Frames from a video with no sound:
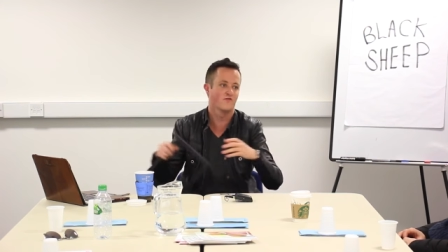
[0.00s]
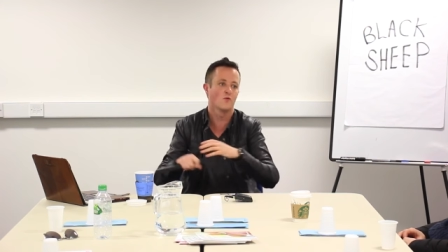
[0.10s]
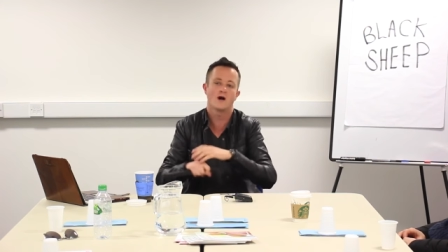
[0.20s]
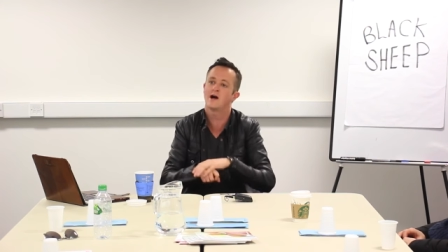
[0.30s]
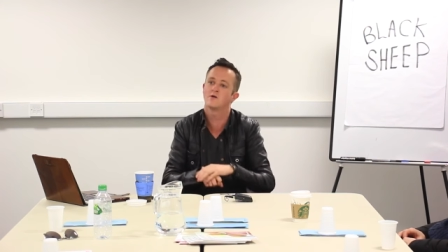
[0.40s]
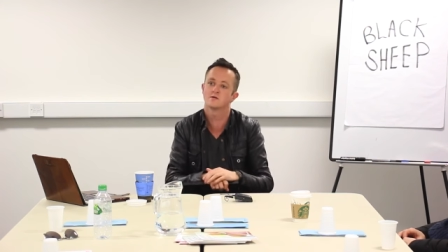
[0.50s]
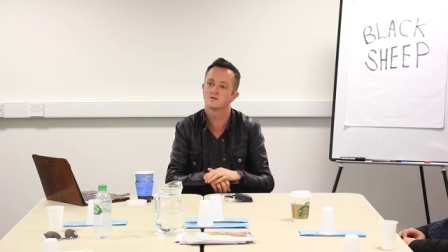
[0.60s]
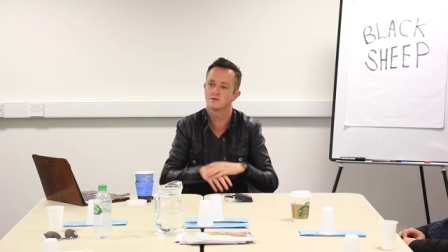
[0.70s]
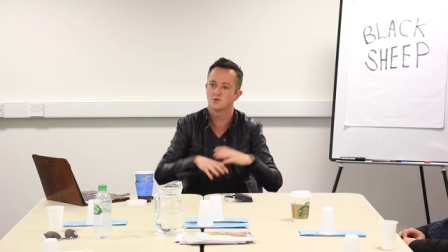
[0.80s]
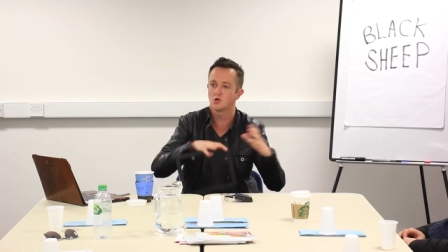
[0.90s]
four
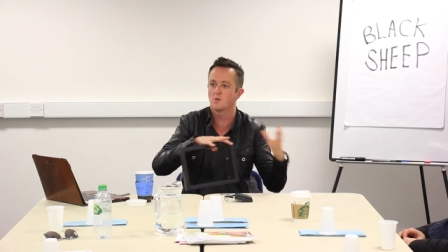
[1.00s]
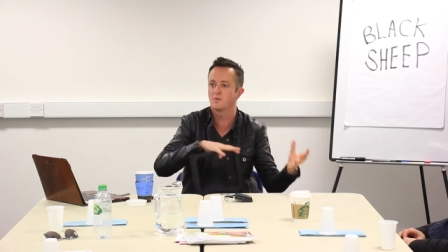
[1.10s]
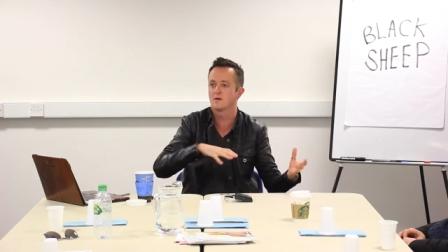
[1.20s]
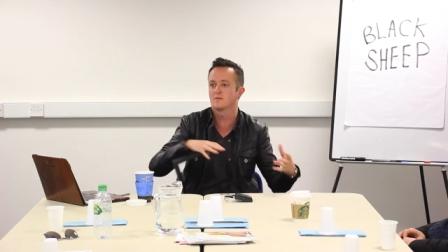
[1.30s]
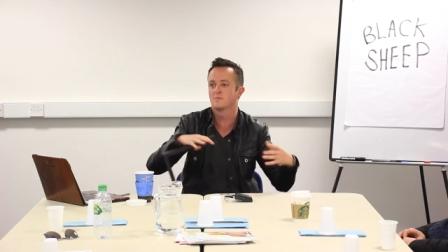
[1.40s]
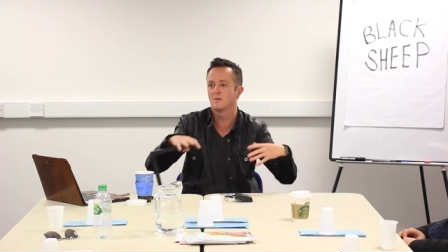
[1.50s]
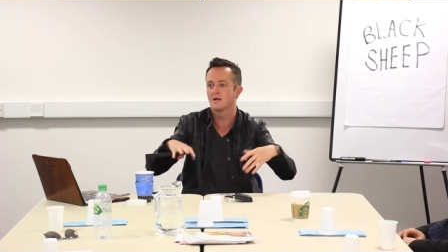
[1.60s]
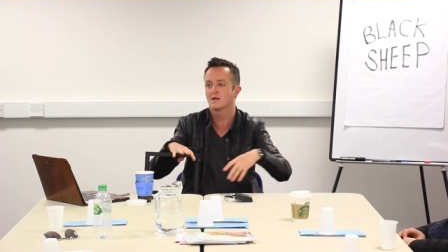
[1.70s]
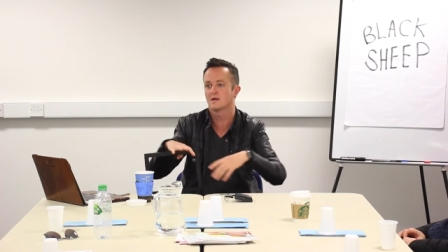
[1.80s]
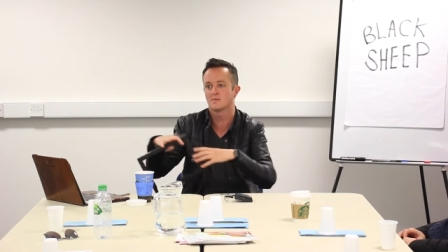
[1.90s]
hours shopping,
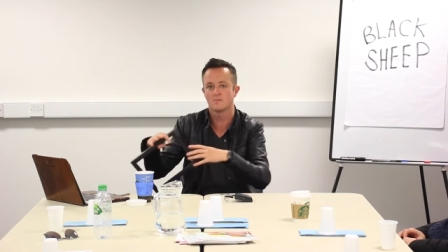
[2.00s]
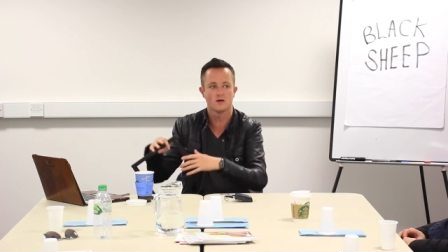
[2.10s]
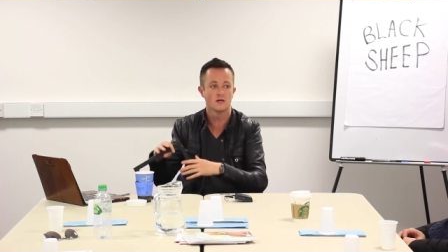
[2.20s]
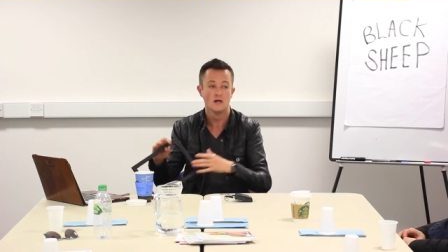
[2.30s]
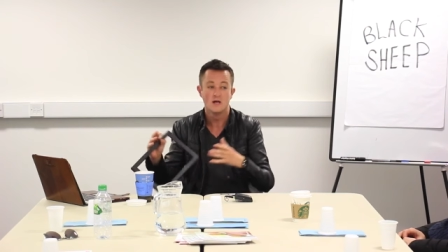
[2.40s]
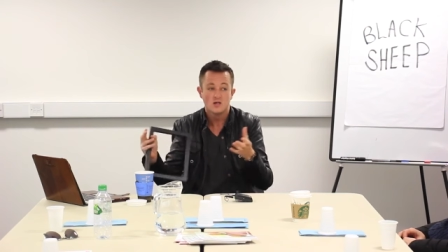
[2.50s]
making, buying.